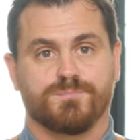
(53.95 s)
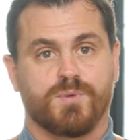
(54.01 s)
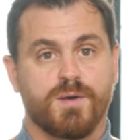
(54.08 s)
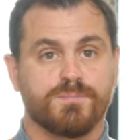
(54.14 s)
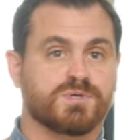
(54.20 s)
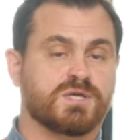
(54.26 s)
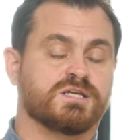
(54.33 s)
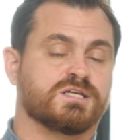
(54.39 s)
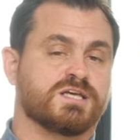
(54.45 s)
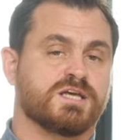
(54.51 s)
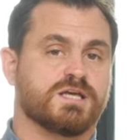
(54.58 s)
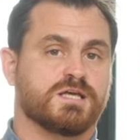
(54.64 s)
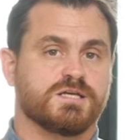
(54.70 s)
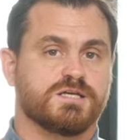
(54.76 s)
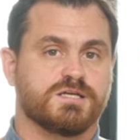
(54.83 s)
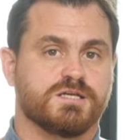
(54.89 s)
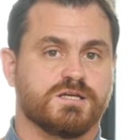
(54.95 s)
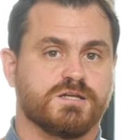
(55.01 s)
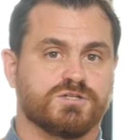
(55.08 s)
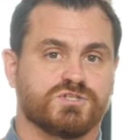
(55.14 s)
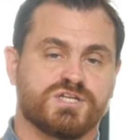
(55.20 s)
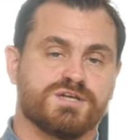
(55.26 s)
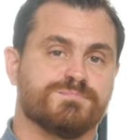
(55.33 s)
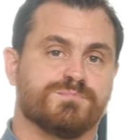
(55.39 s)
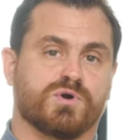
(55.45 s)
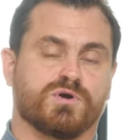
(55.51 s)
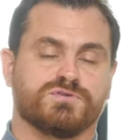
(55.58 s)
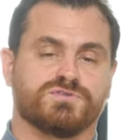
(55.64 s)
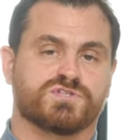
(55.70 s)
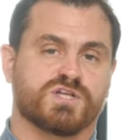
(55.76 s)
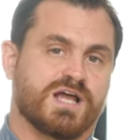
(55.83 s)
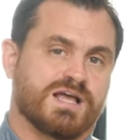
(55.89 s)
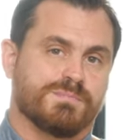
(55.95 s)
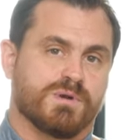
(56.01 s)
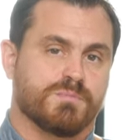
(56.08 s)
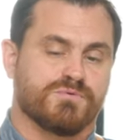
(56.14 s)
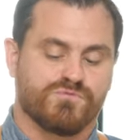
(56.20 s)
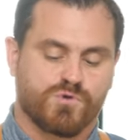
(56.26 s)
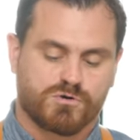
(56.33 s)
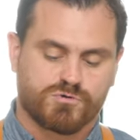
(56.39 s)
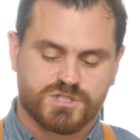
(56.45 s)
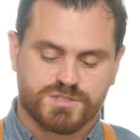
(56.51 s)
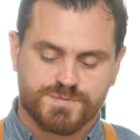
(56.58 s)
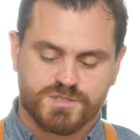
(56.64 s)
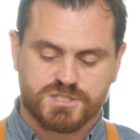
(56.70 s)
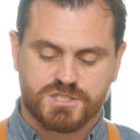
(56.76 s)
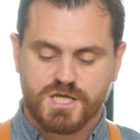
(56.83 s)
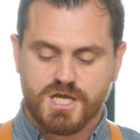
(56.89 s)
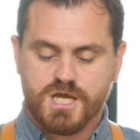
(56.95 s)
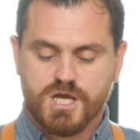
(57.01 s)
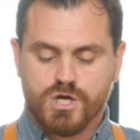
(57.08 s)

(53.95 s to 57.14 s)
Pumpkin King in Tim Burton's A Nightmare Before Christmas,